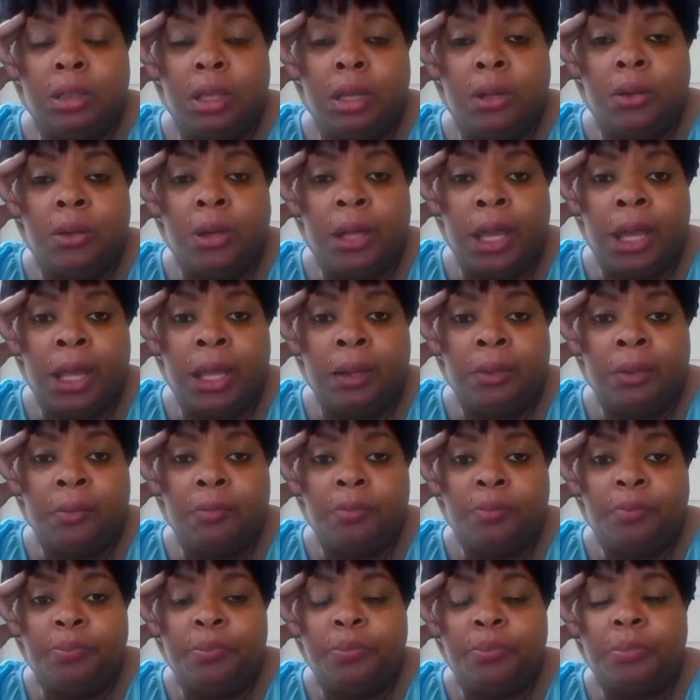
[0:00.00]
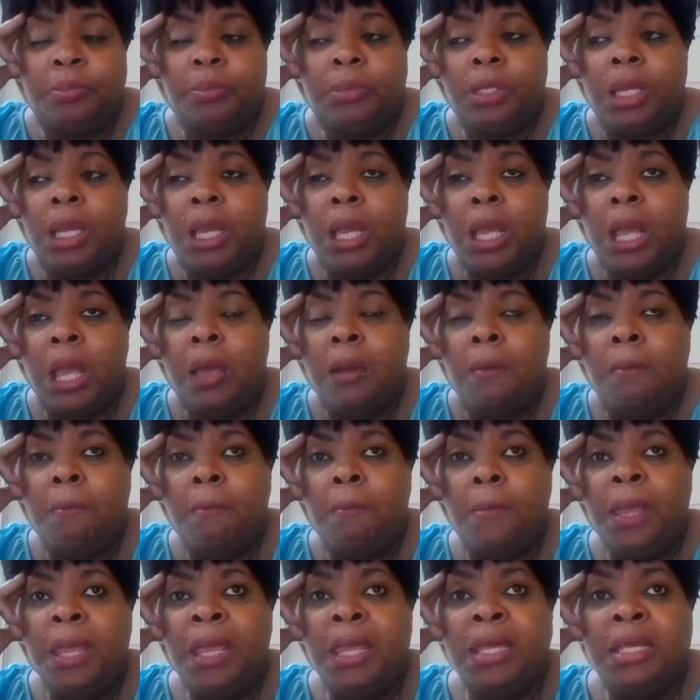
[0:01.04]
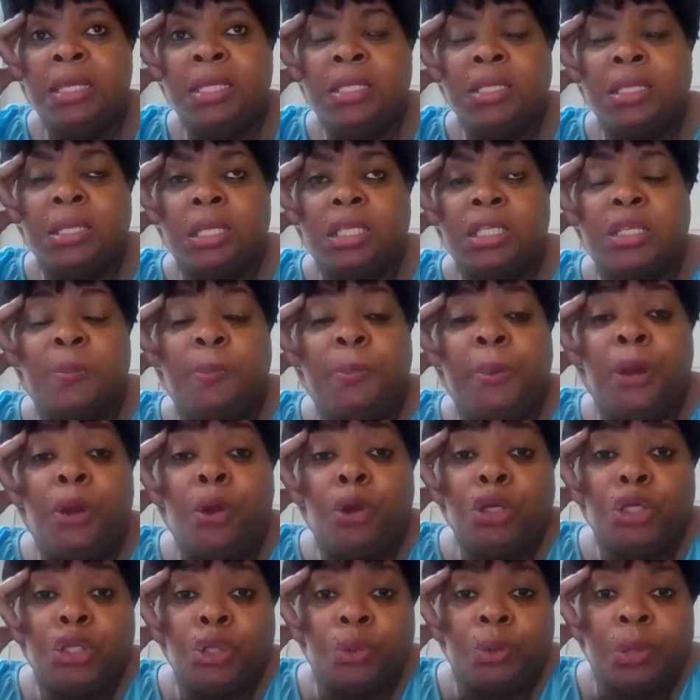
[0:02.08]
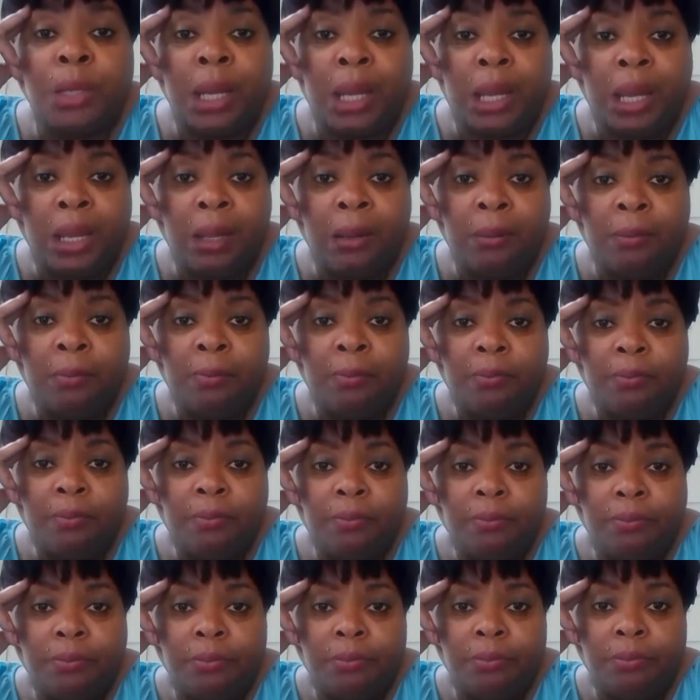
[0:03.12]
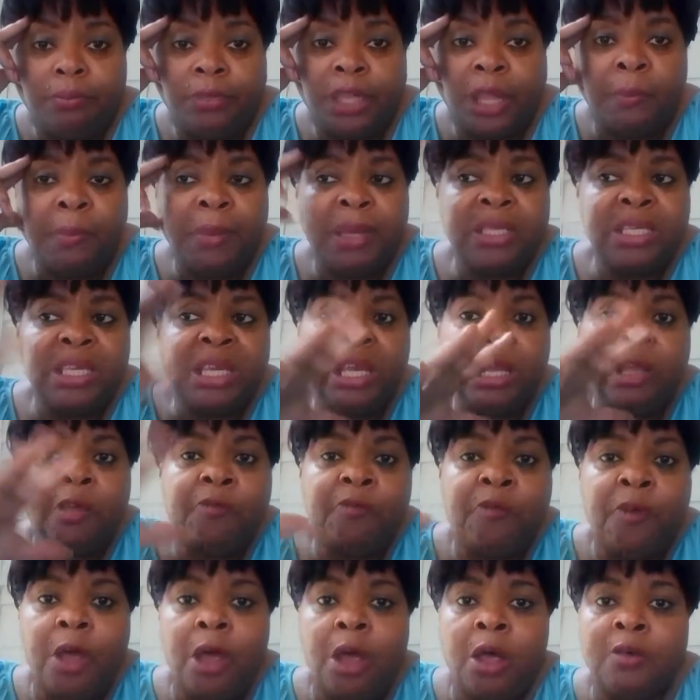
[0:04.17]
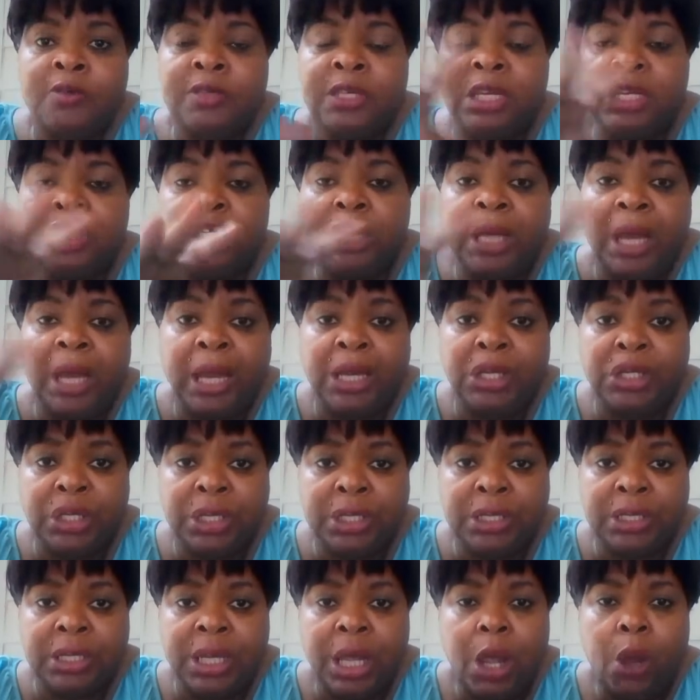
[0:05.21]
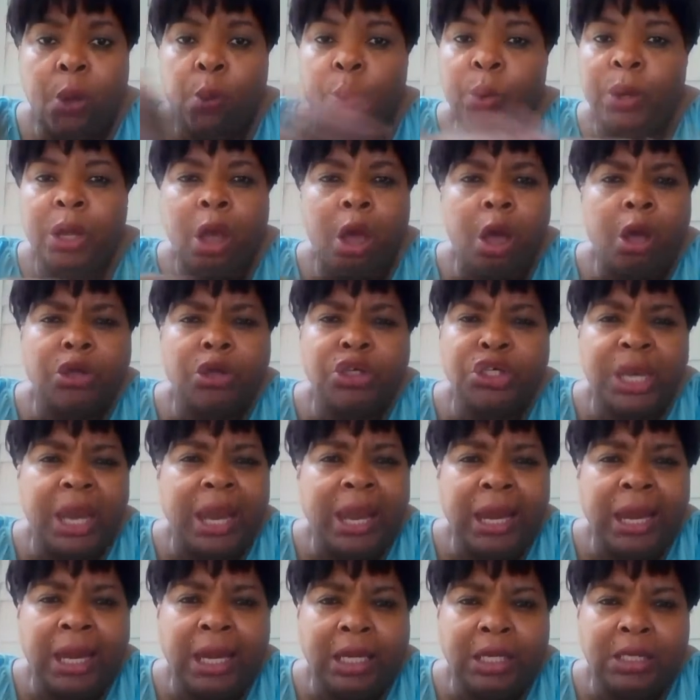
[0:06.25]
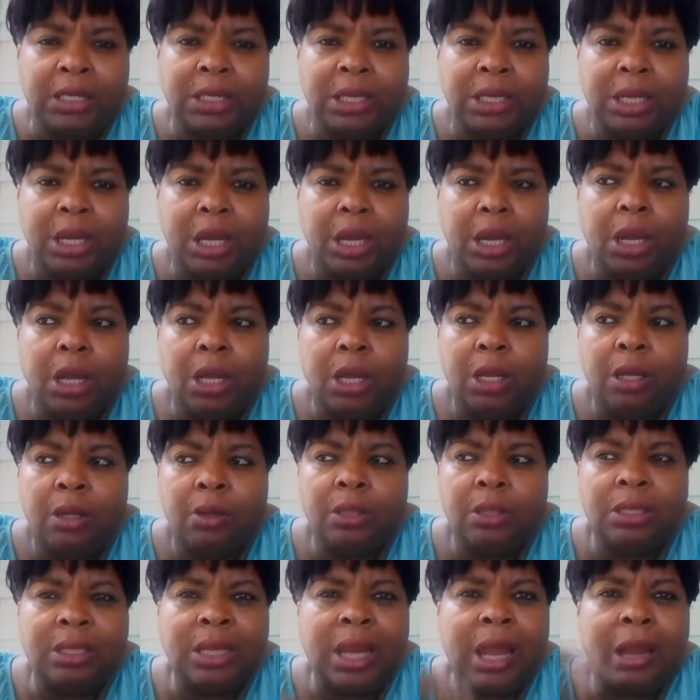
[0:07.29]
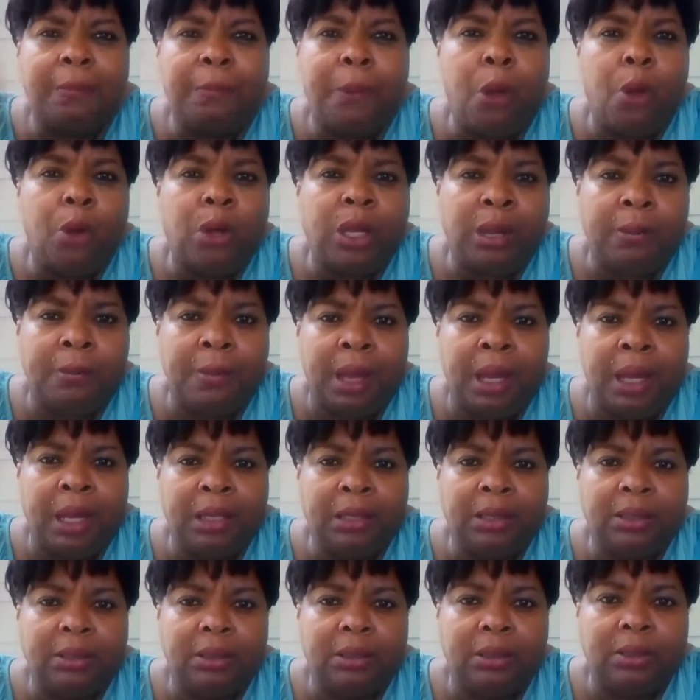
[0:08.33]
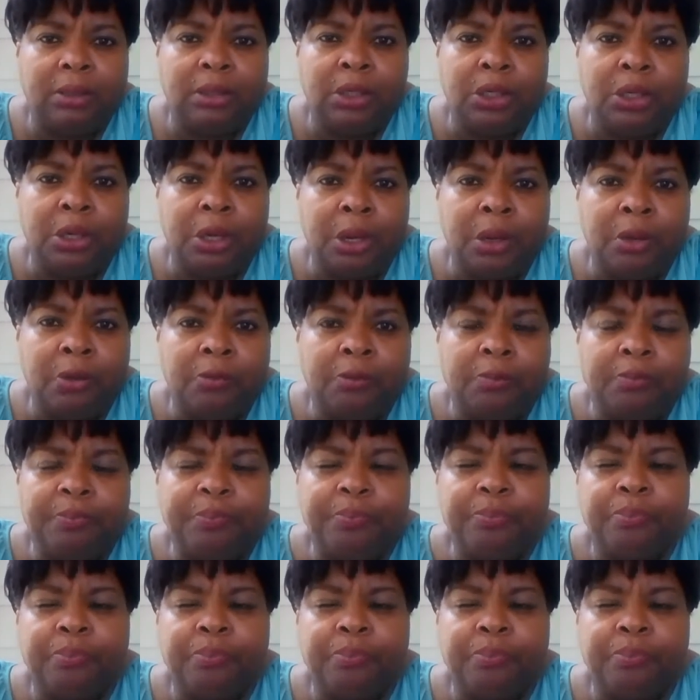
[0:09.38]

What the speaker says: Okay. His spiritual name, that means he evolves, he changes. We all change, like Pokemon, you know.